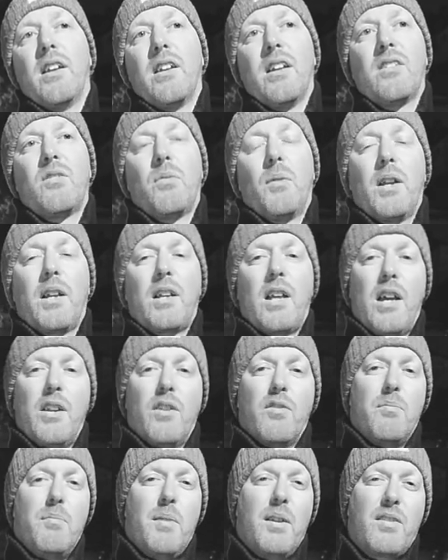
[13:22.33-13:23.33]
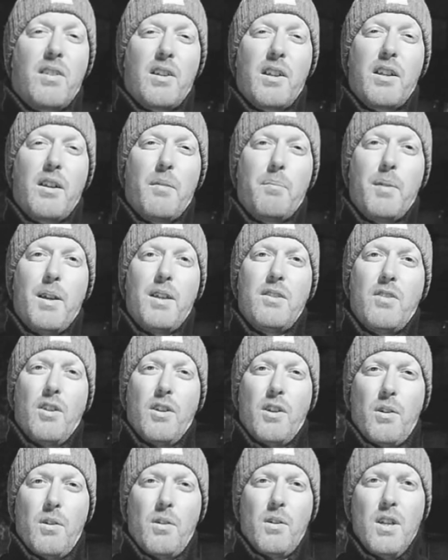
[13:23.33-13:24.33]
And that's what I kind of miss a little bit, you
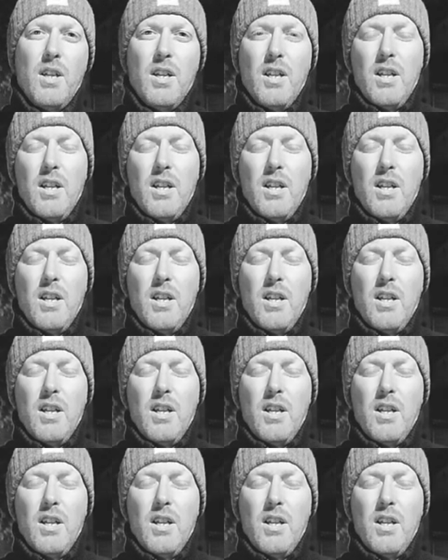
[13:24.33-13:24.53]
know,